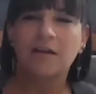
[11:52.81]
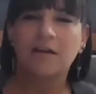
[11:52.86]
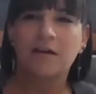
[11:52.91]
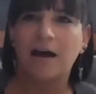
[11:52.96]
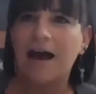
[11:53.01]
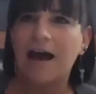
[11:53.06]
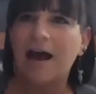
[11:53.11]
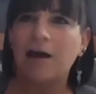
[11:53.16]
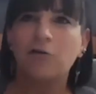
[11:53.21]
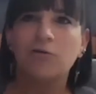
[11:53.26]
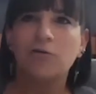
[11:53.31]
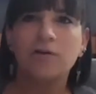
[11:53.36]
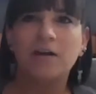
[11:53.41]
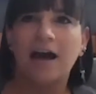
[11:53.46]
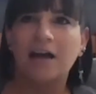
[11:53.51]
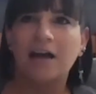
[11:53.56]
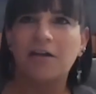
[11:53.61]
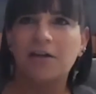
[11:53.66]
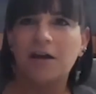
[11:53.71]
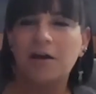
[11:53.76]

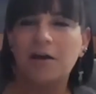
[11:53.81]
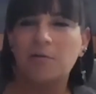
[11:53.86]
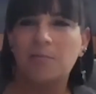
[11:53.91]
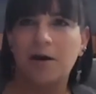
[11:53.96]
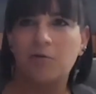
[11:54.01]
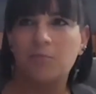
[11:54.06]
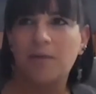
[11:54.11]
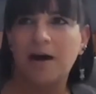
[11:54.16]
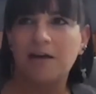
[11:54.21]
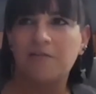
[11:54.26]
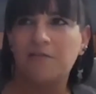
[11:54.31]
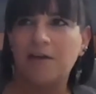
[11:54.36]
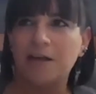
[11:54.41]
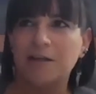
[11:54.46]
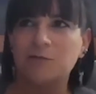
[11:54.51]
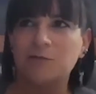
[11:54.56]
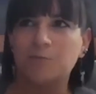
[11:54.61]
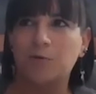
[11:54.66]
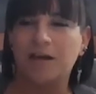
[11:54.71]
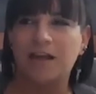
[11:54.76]
I think about my
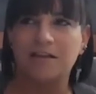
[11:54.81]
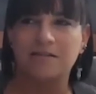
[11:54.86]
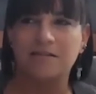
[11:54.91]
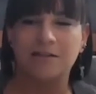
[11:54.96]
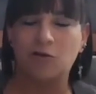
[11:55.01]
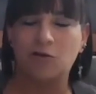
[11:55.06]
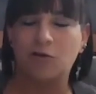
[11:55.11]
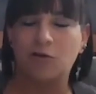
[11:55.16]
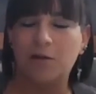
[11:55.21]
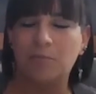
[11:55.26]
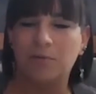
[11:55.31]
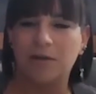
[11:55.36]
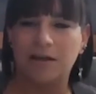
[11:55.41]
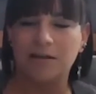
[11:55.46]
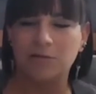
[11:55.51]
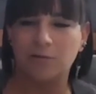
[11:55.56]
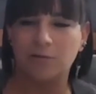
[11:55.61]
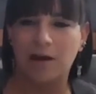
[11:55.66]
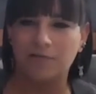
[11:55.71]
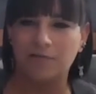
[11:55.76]
Facebook as this great
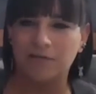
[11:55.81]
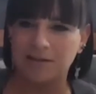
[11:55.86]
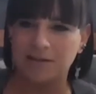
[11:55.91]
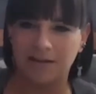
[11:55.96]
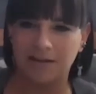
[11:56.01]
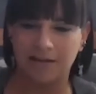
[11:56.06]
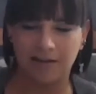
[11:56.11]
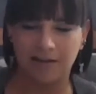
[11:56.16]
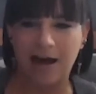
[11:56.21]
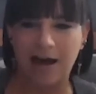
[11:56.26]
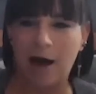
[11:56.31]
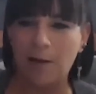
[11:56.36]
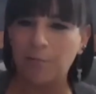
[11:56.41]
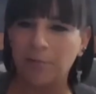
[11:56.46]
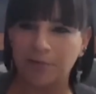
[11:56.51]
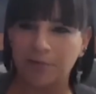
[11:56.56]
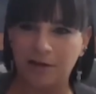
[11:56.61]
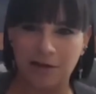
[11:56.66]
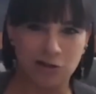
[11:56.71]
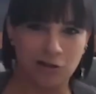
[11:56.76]
place where I have this
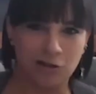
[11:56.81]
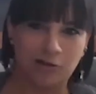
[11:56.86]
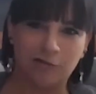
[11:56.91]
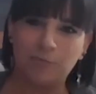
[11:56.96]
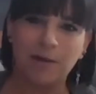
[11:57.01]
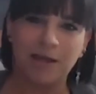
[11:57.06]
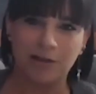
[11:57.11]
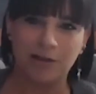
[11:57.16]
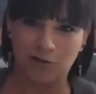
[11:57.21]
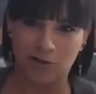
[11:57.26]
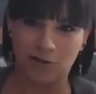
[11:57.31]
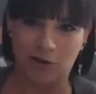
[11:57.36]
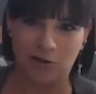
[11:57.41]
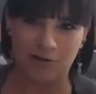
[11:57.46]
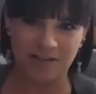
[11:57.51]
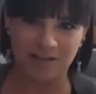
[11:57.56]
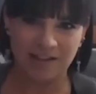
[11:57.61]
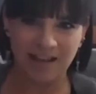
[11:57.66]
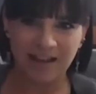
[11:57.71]
compilation of pictures,